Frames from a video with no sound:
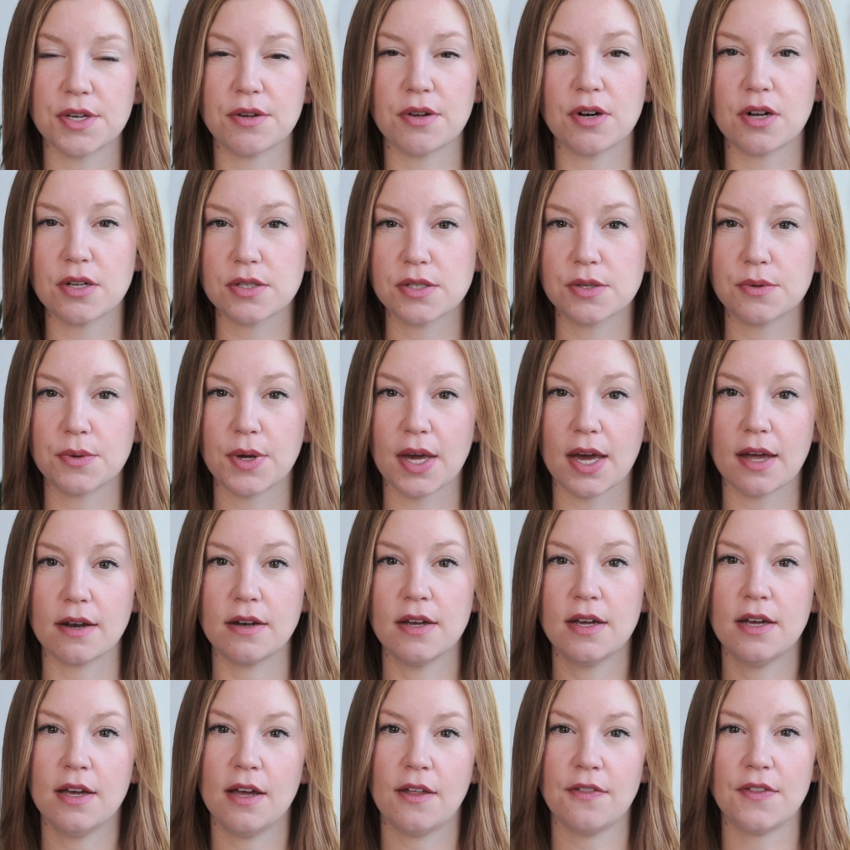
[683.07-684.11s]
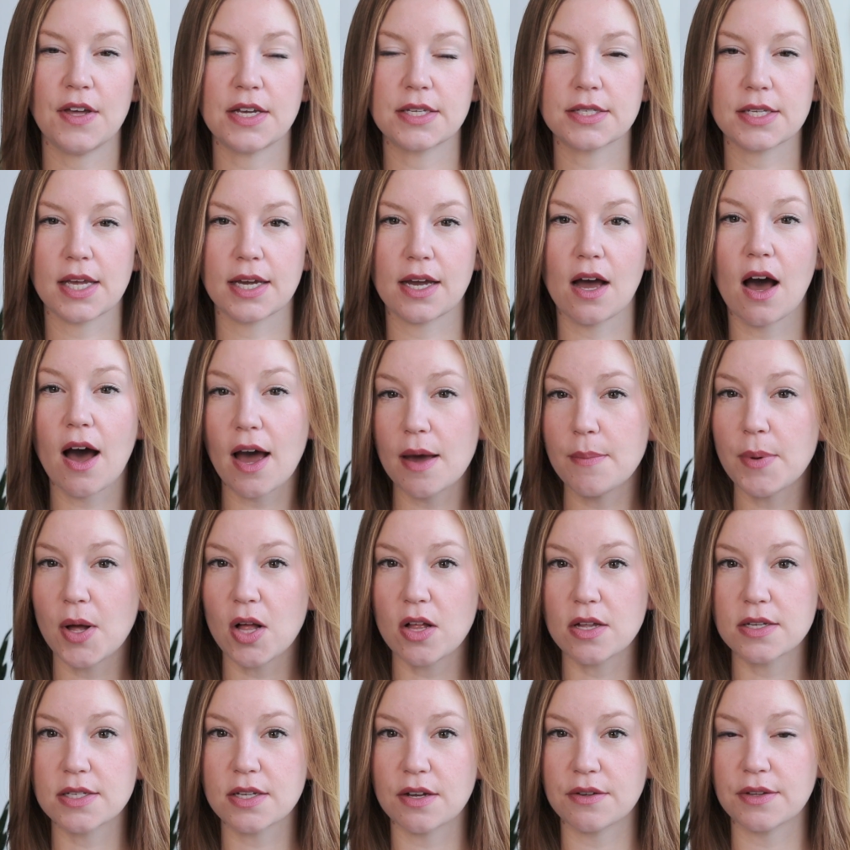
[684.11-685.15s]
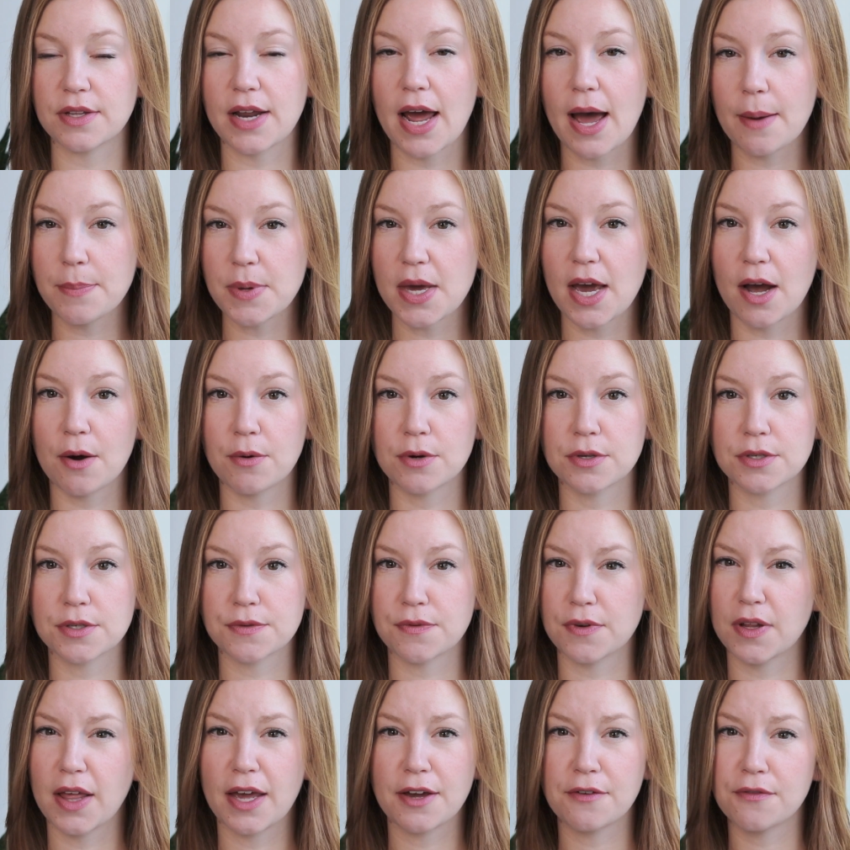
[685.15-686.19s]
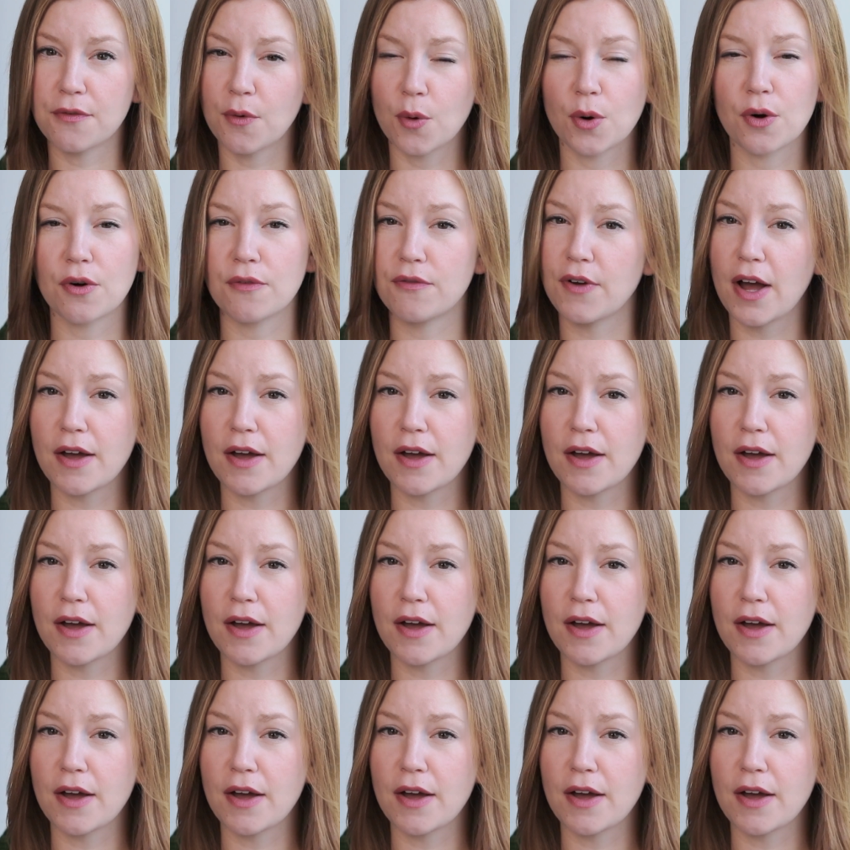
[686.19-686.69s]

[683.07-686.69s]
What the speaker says: You can also get things like highballs on happy hours for like $4 or